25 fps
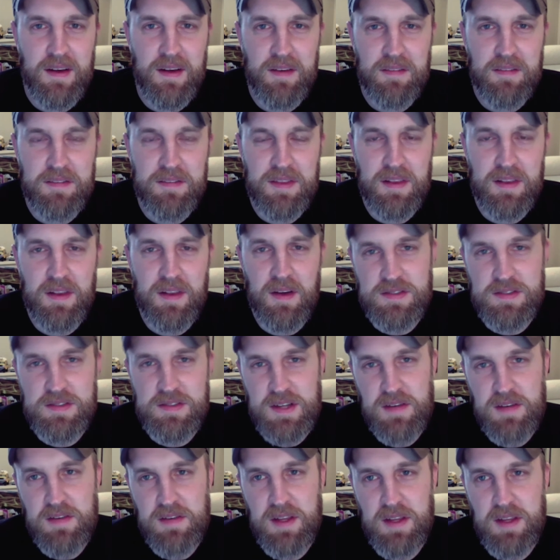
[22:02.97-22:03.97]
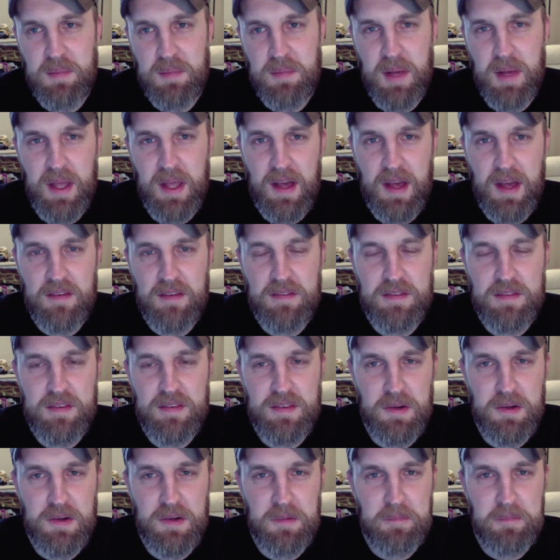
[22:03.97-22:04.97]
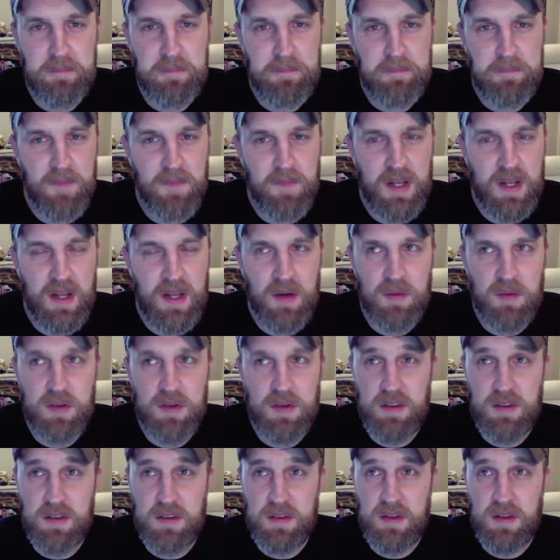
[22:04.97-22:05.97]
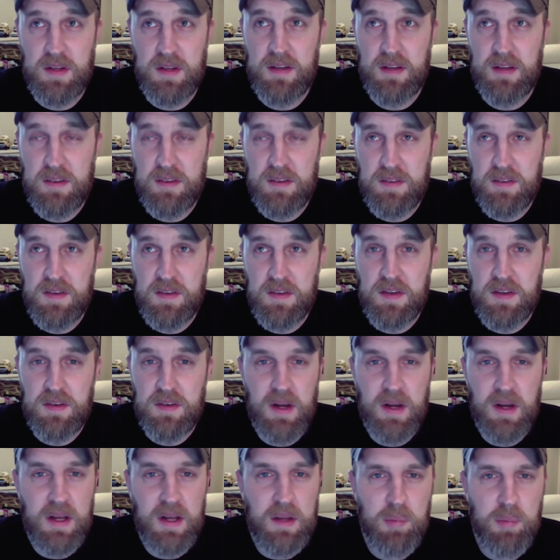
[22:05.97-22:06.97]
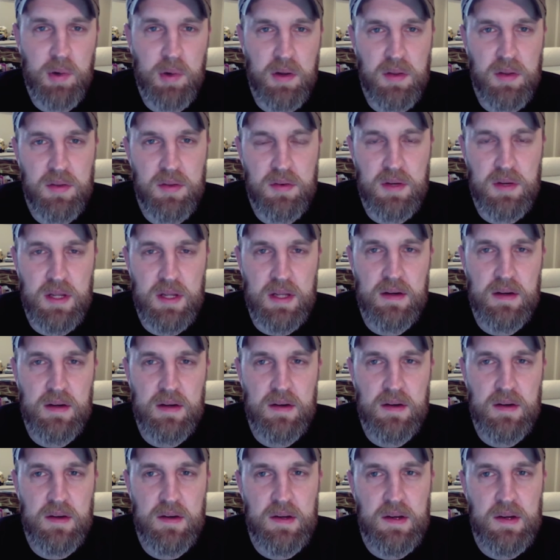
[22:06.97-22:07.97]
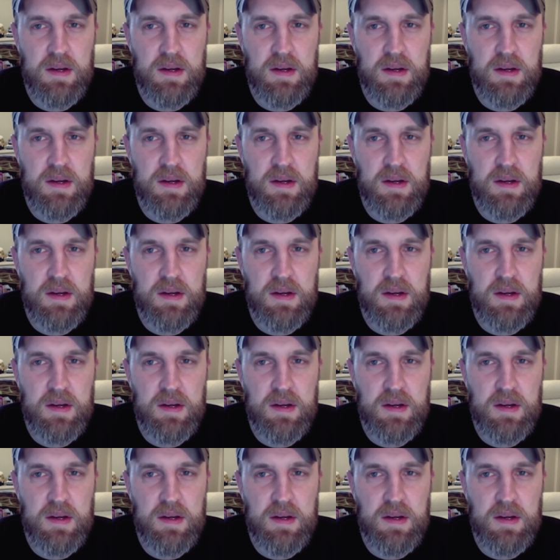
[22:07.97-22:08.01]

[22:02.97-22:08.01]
of the longevity it might have. So right now I just finished writing book 3,